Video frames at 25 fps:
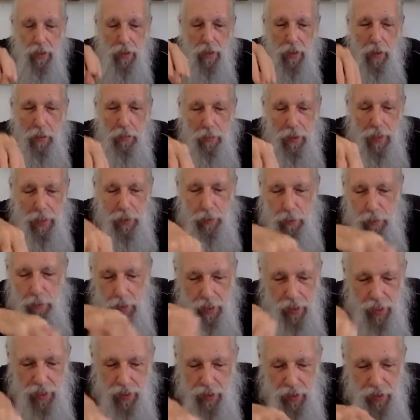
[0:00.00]
the
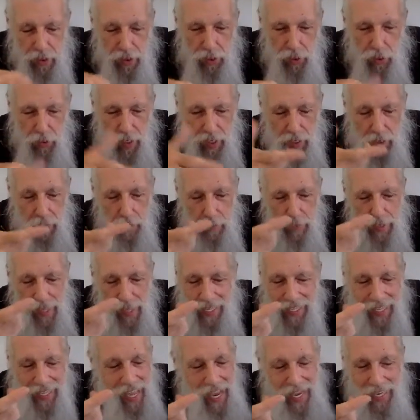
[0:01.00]
people in the dream,
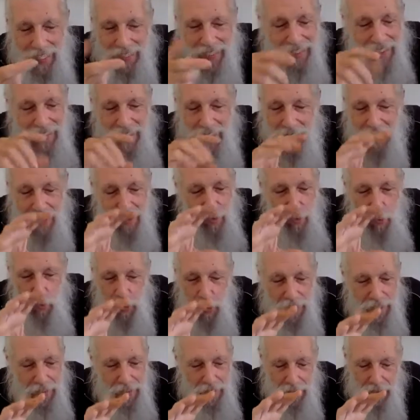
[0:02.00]
they can't see the
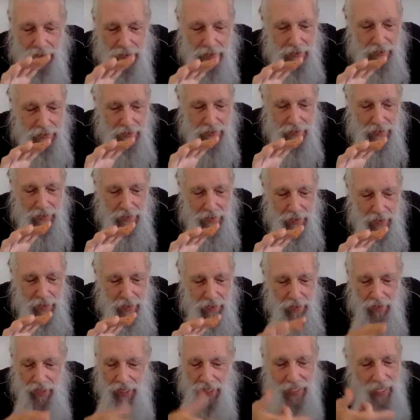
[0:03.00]
witness.
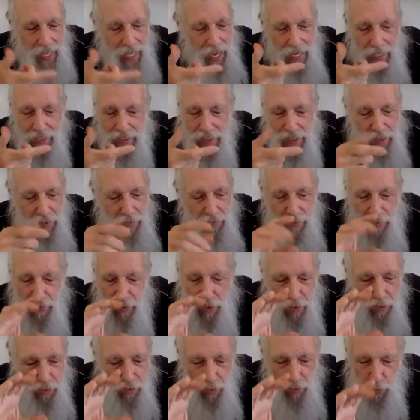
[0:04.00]
They can't
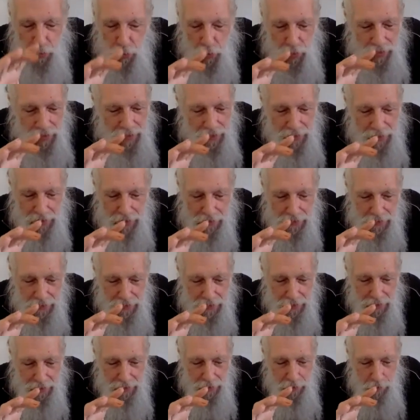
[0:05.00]
infer the
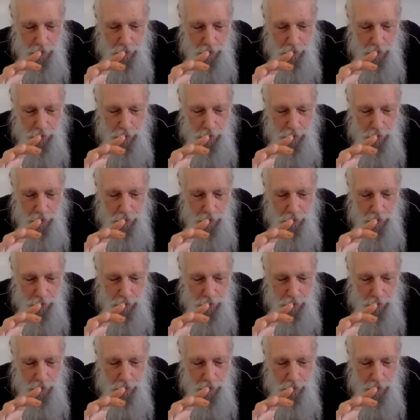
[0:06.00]
witness.